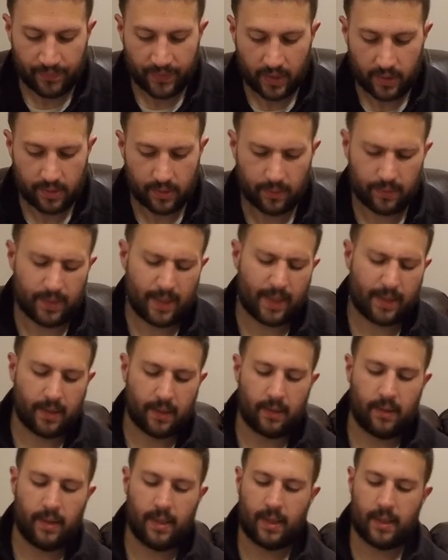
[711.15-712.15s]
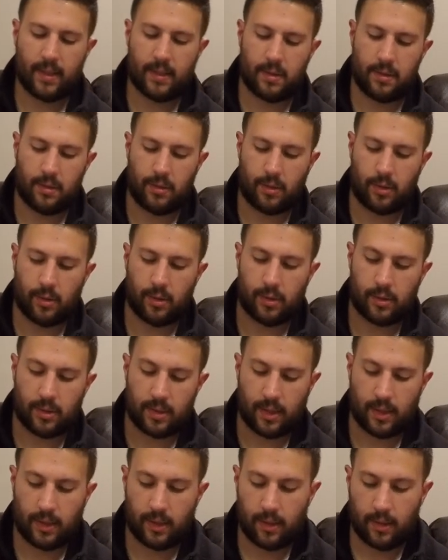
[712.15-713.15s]
So technically, I guess you could
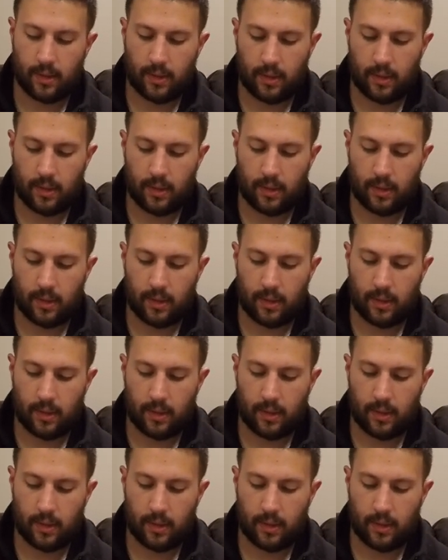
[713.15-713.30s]
say